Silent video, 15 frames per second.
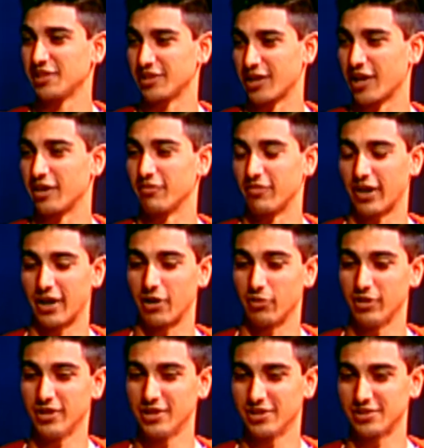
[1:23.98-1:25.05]
and kind of
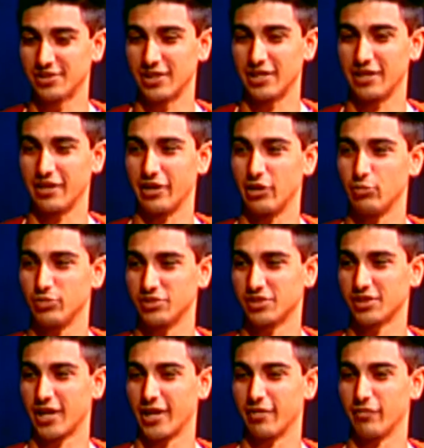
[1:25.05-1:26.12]
how saying that it
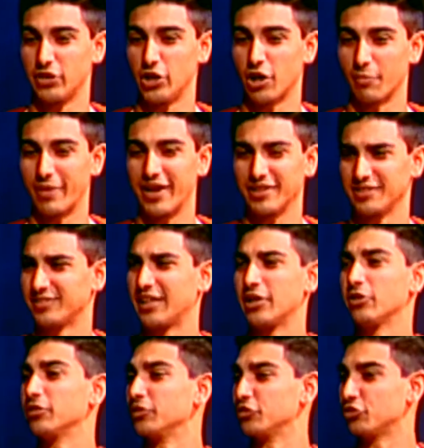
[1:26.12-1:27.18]
was kind of a young man's
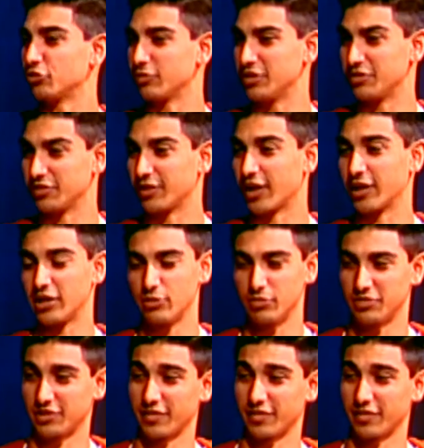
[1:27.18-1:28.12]
tale in the streets and kind of yeah.